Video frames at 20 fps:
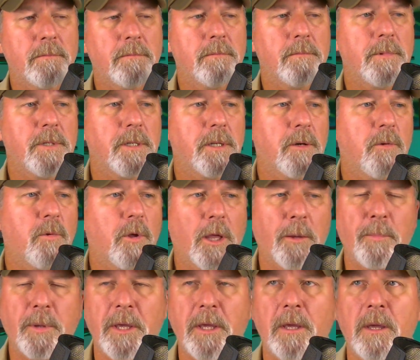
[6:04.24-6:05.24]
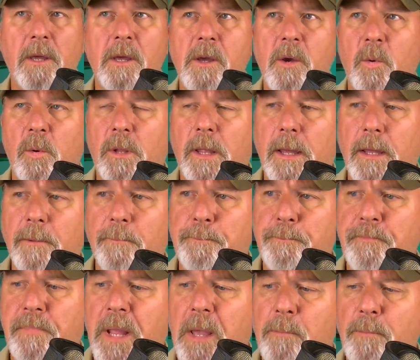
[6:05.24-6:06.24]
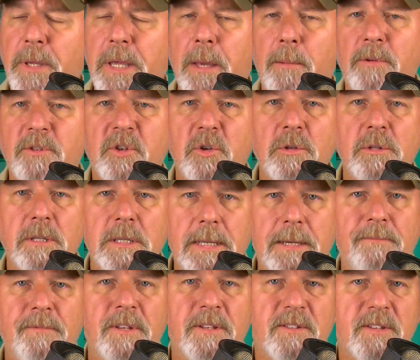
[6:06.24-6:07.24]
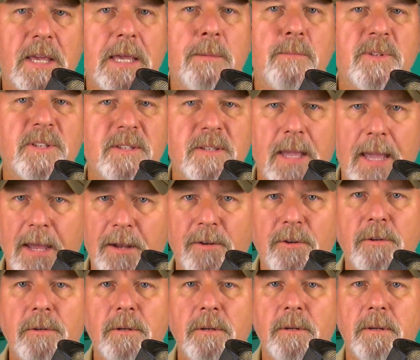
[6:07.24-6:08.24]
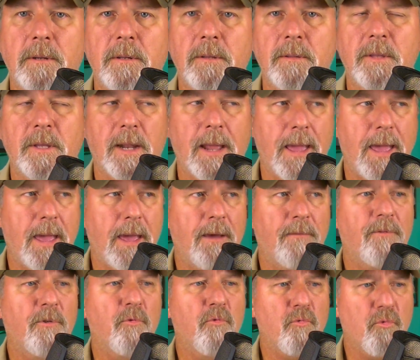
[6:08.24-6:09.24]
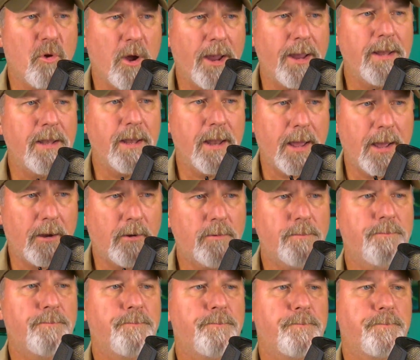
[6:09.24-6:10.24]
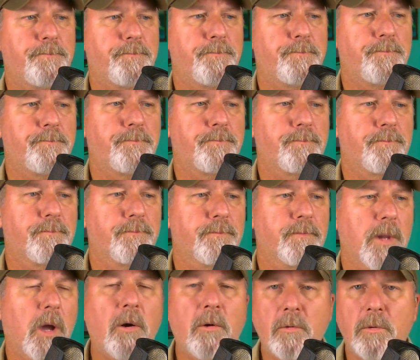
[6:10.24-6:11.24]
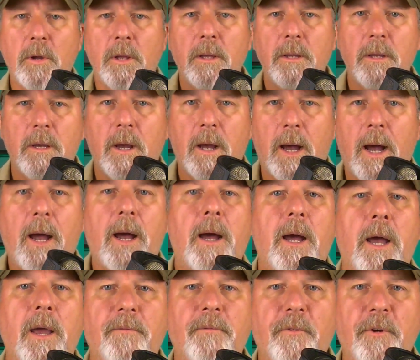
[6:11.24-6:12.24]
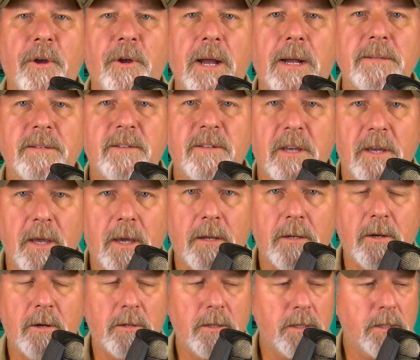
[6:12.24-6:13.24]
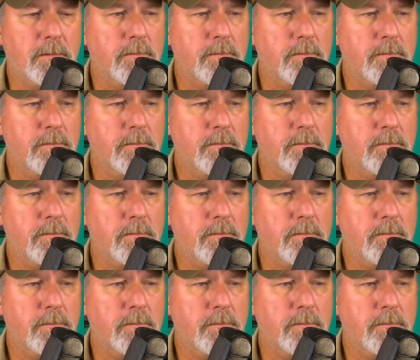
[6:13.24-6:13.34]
You know, will I be able to live the same standard that I have right now? Oh, I forgot to tell you how to call in.